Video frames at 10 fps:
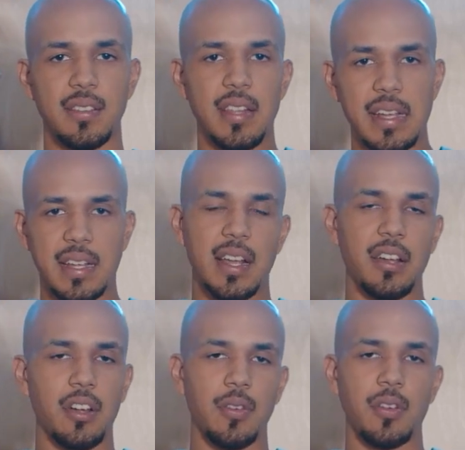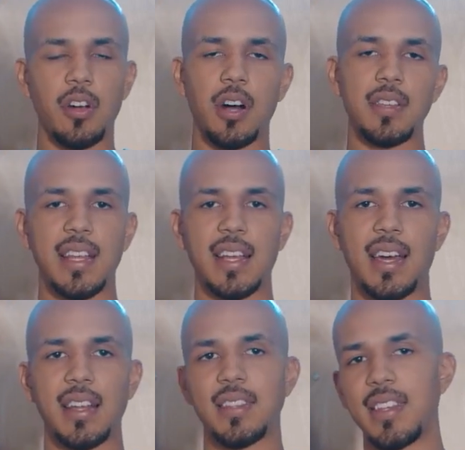So that can kind of cause that
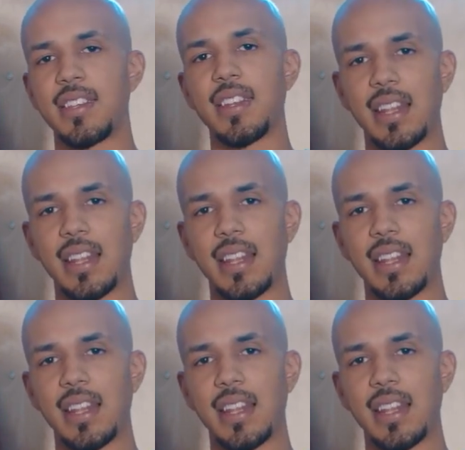kind of tension.